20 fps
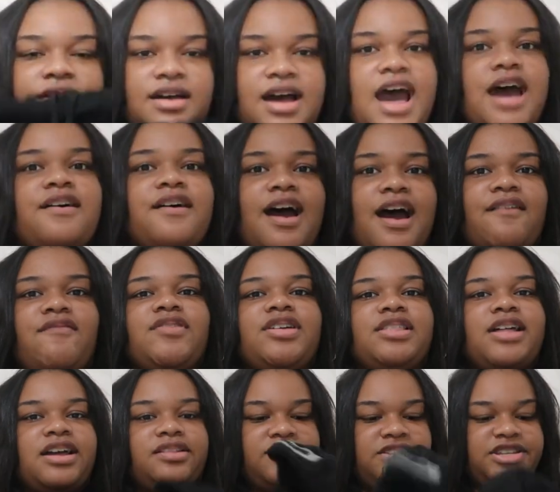I really
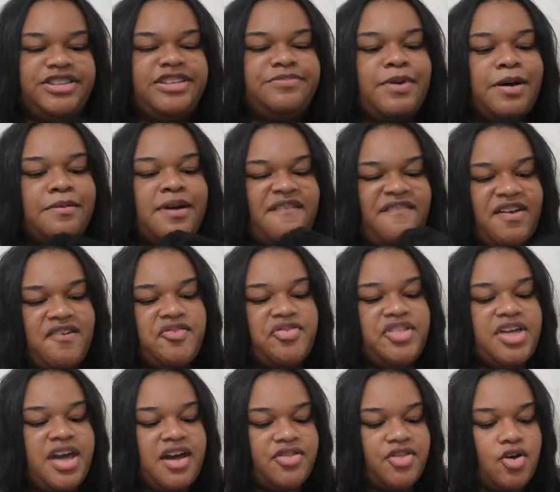like this. It's probably my favorite
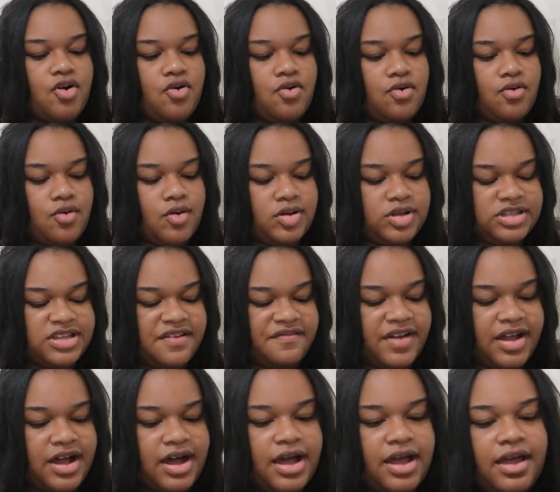thing out of the whole stuff
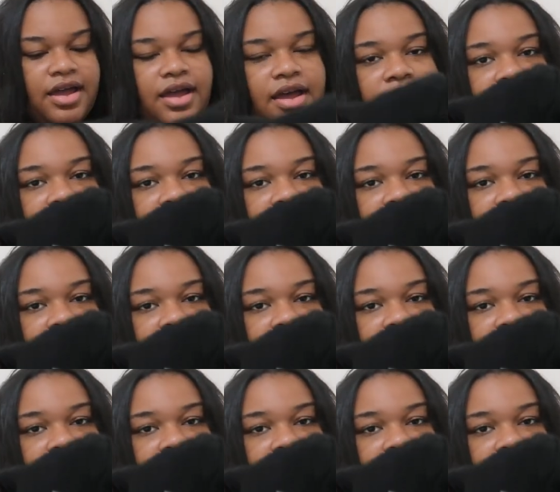I got.